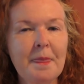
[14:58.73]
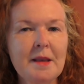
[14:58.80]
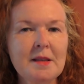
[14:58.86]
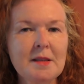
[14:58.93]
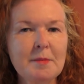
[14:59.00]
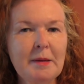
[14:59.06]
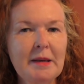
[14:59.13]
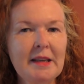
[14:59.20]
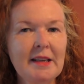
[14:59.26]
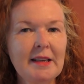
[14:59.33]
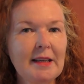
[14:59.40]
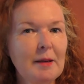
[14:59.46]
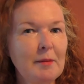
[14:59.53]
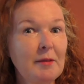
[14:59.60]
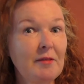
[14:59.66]
speaking a
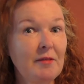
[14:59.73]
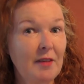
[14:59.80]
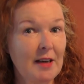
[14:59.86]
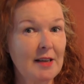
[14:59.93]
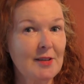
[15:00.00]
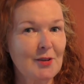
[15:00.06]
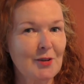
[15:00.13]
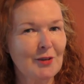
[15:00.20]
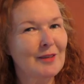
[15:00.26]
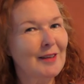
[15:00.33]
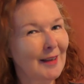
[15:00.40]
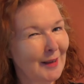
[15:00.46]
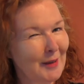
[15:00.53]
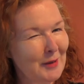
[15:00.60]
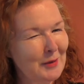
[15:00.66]
little bit faster
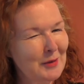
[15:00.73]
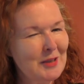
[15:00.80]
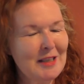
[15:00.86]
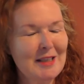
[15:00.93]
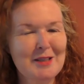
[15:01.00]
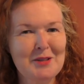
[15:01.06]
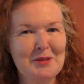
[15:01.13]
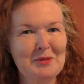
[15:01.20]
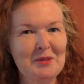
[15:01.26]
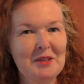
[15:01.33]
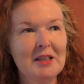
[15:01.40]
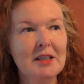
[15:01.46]
than I usually do.